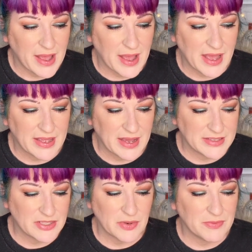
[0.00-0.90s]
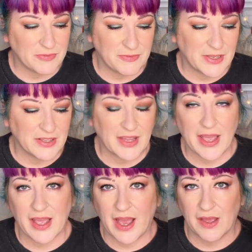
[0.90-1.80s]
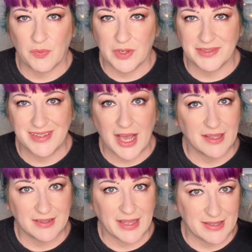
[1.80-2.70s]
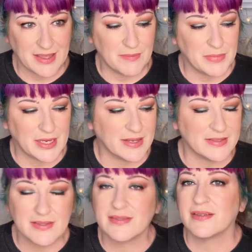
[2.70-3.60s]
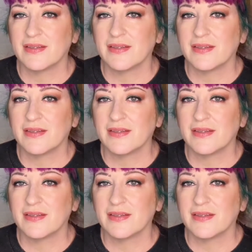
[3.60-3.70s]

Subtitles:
I don't feel like I will not like them, because